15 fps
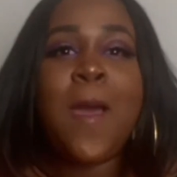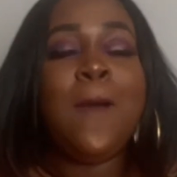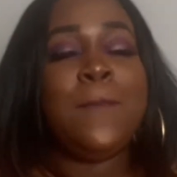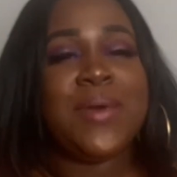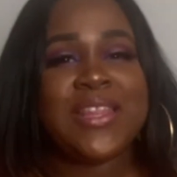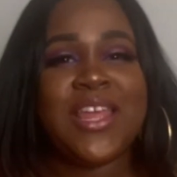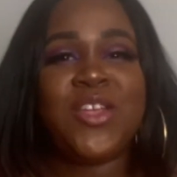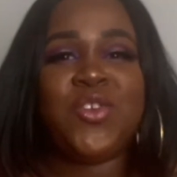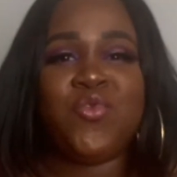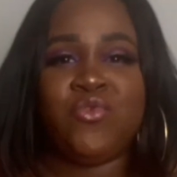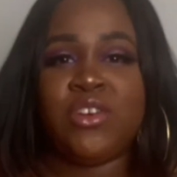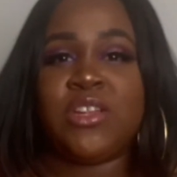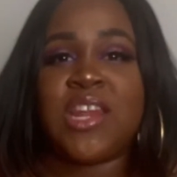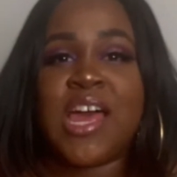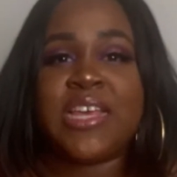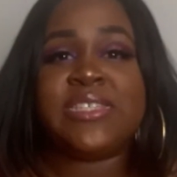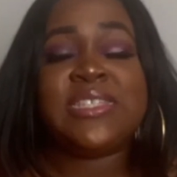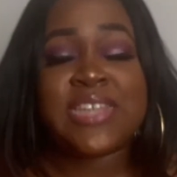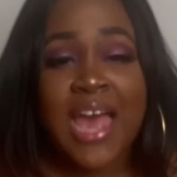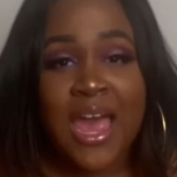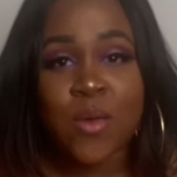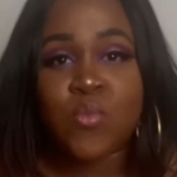but then you realize
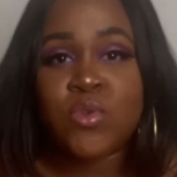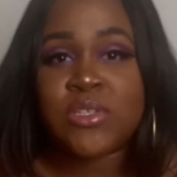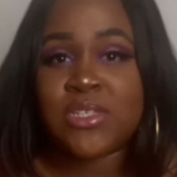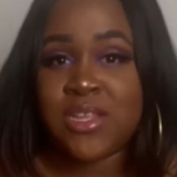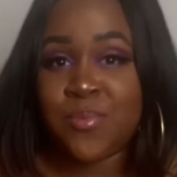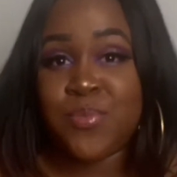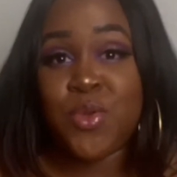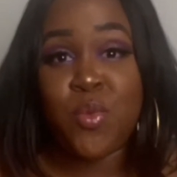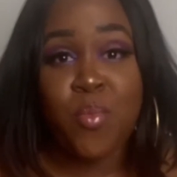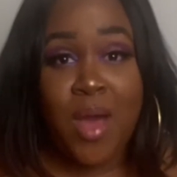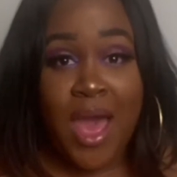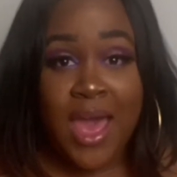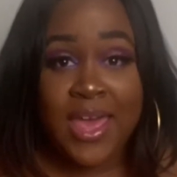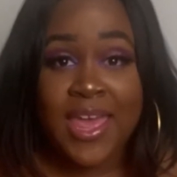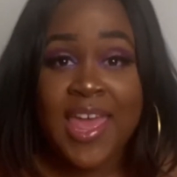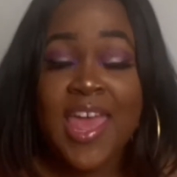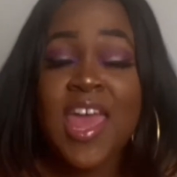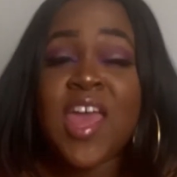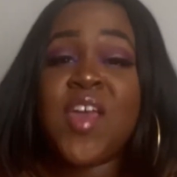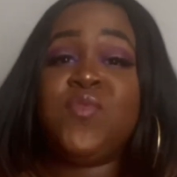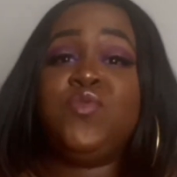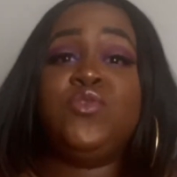time will slip you by.
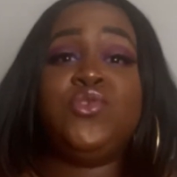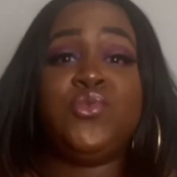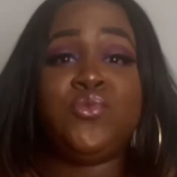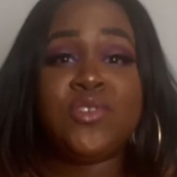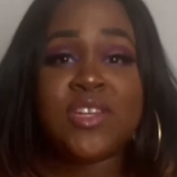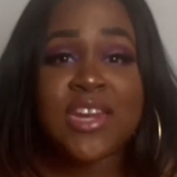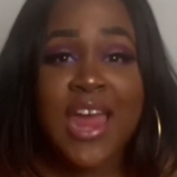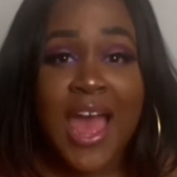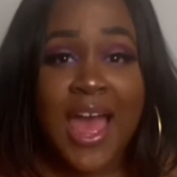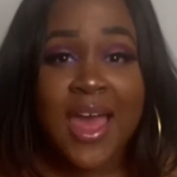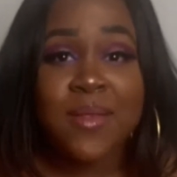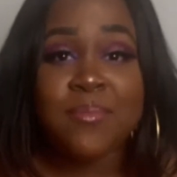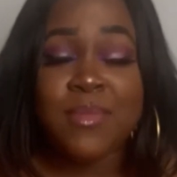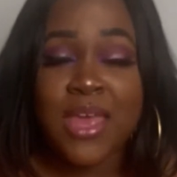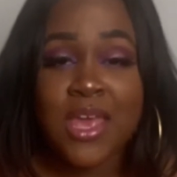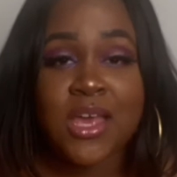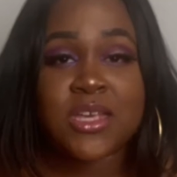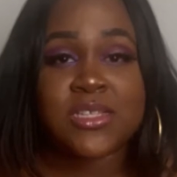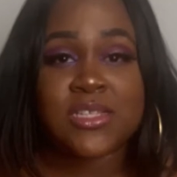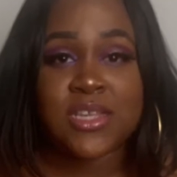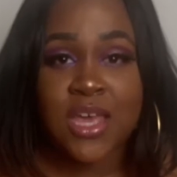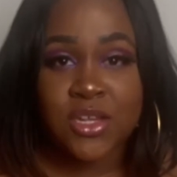If you do not make a
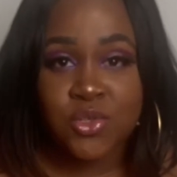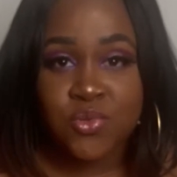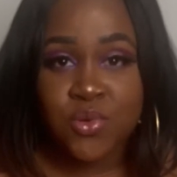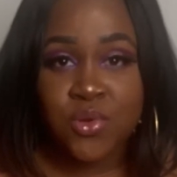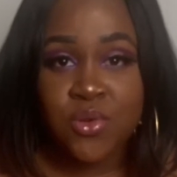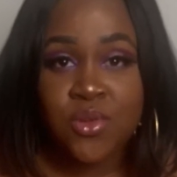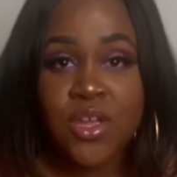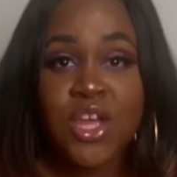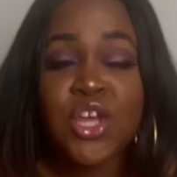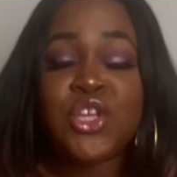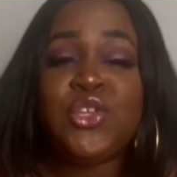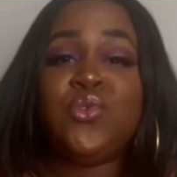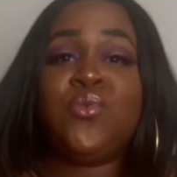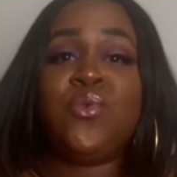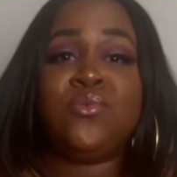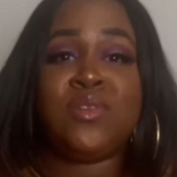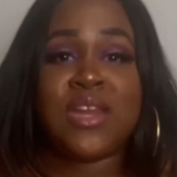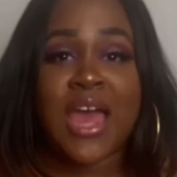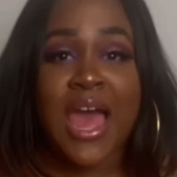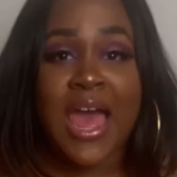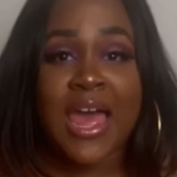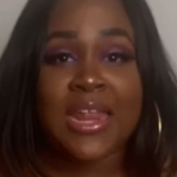schedule, you will
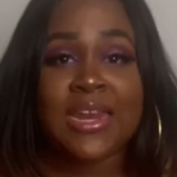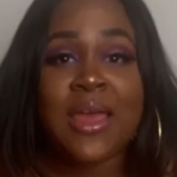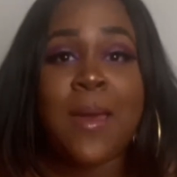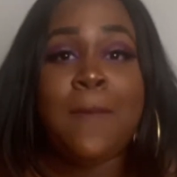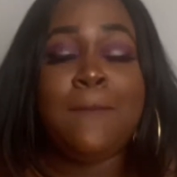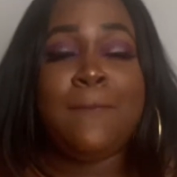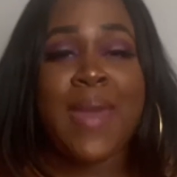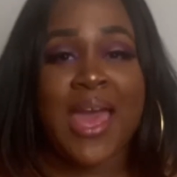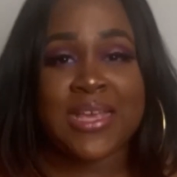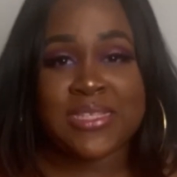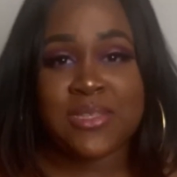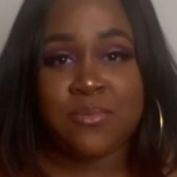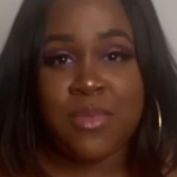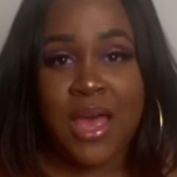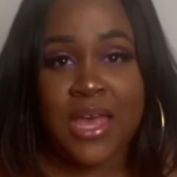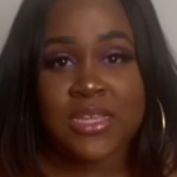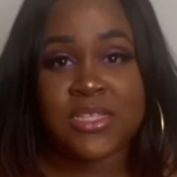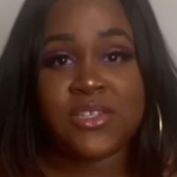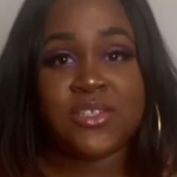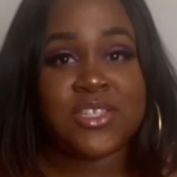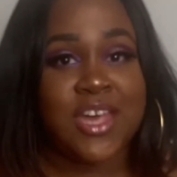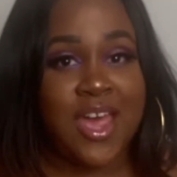not maximize
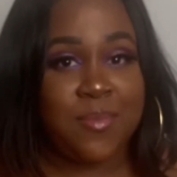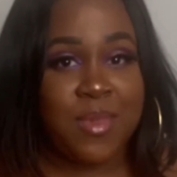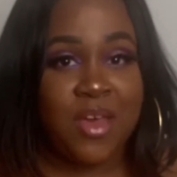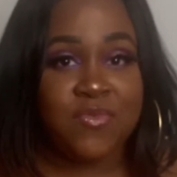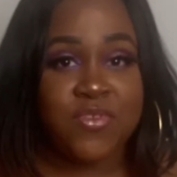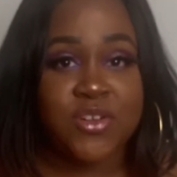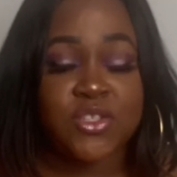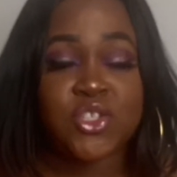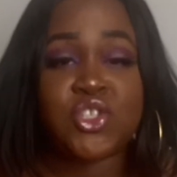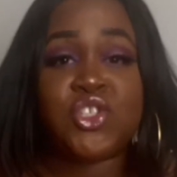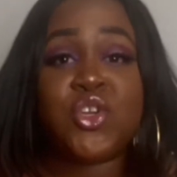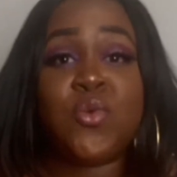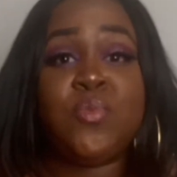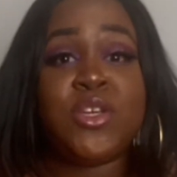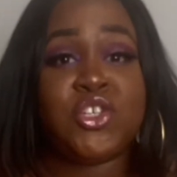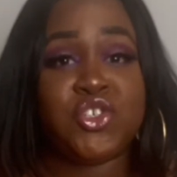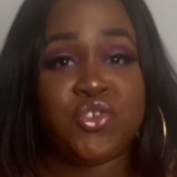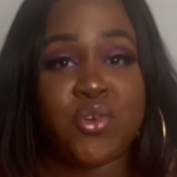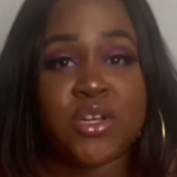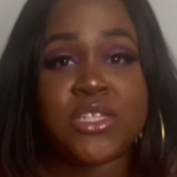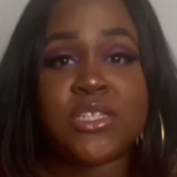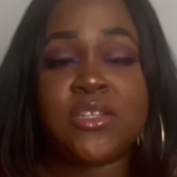your time efforts. So be
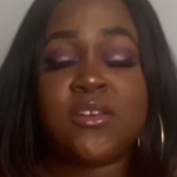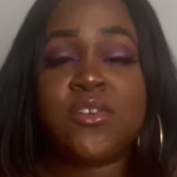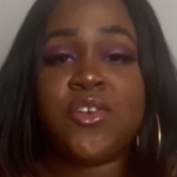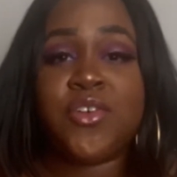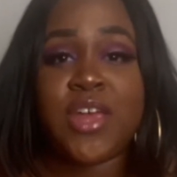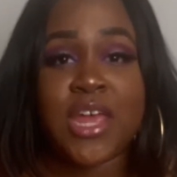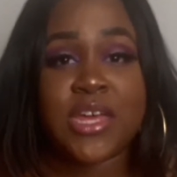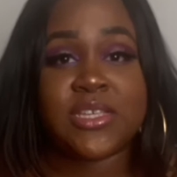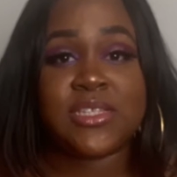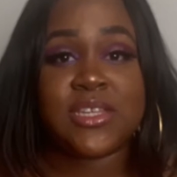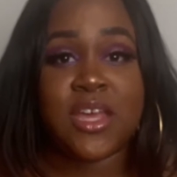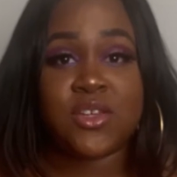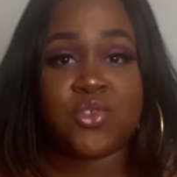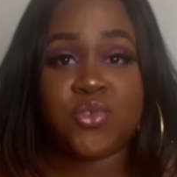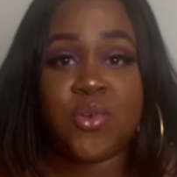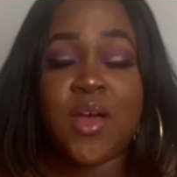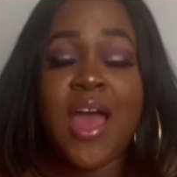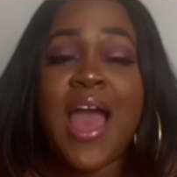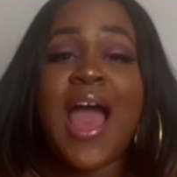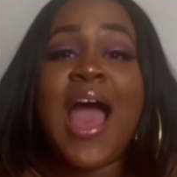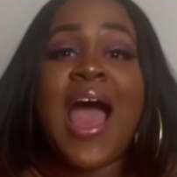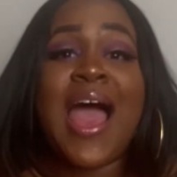sure to create a schedule.
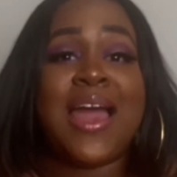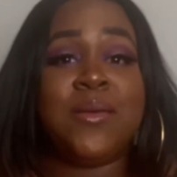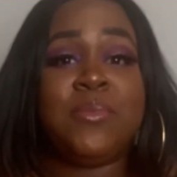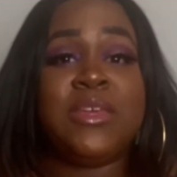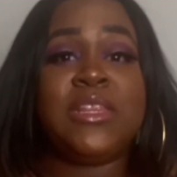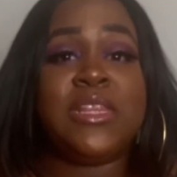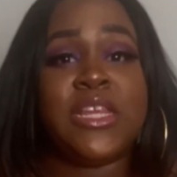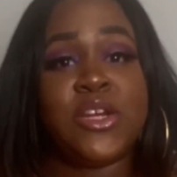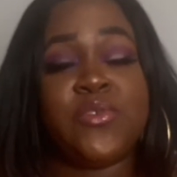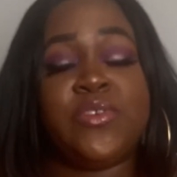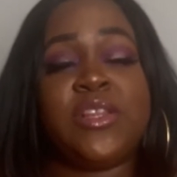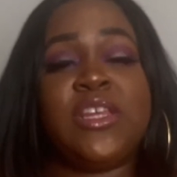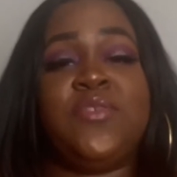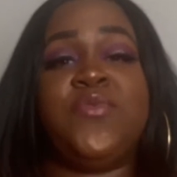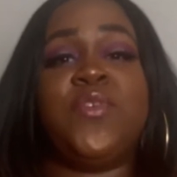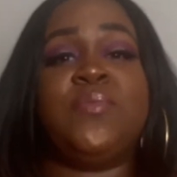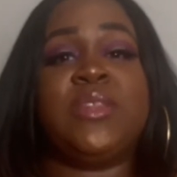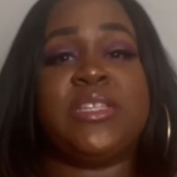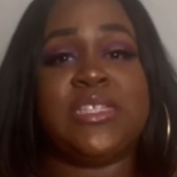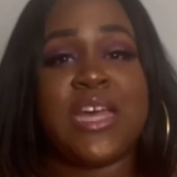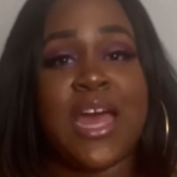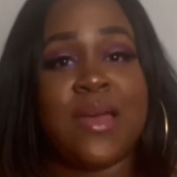I mean, literally from the
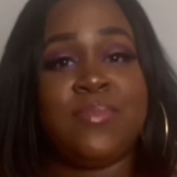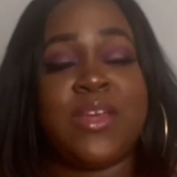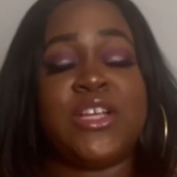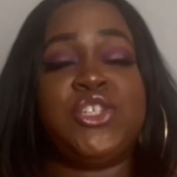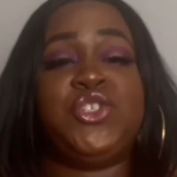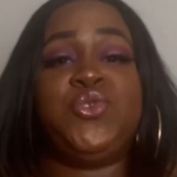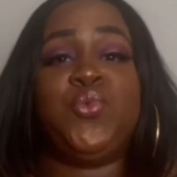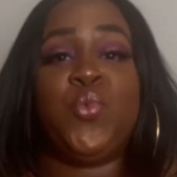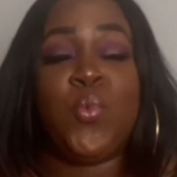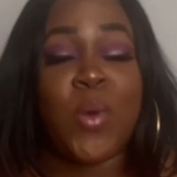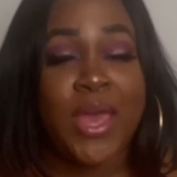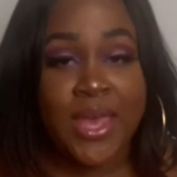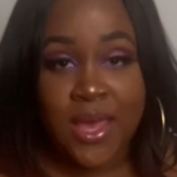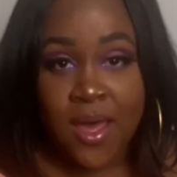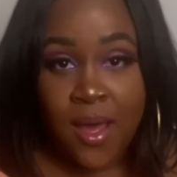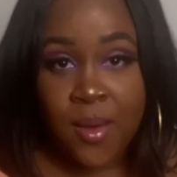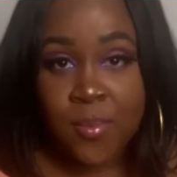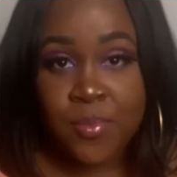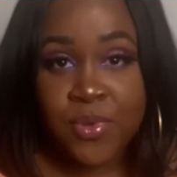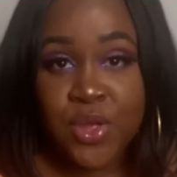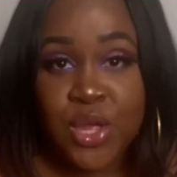time that you wake up,